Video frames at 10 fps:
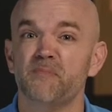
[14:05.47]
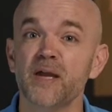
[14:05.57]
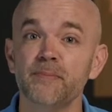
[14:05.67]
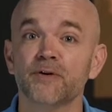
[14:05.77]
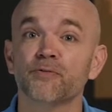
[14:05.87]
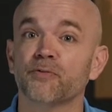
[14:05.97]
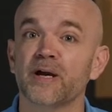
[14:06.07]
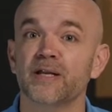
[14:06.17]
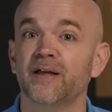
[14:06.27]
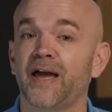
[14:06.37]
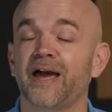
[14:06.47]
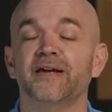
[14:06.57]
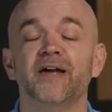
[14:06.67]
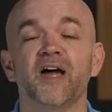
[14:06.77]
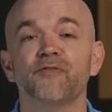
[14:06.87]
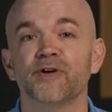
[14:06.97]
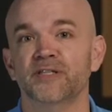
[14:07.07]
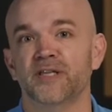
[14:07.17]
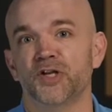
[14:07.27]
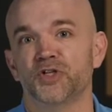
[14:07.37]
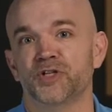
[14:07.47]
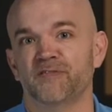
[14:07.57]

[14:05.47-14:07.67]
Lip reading: And maybe your friend had every intention